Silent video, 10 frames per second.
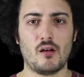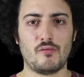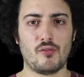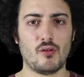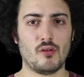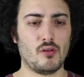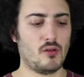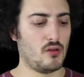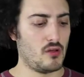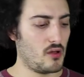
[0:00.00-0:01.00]

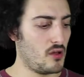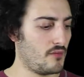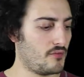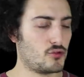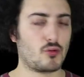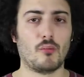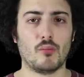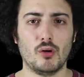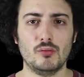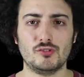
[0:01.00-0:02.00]
the
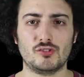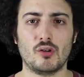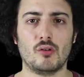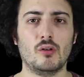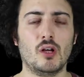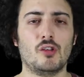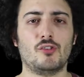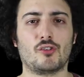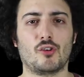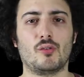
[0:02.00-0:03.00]
trombone, so
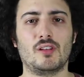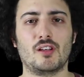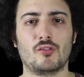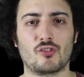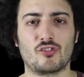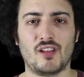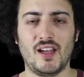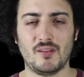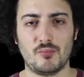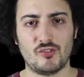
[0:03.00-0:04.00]
not only on your
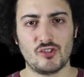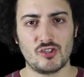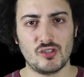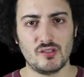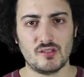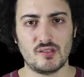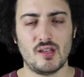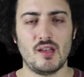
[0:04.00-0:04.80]
slide positions,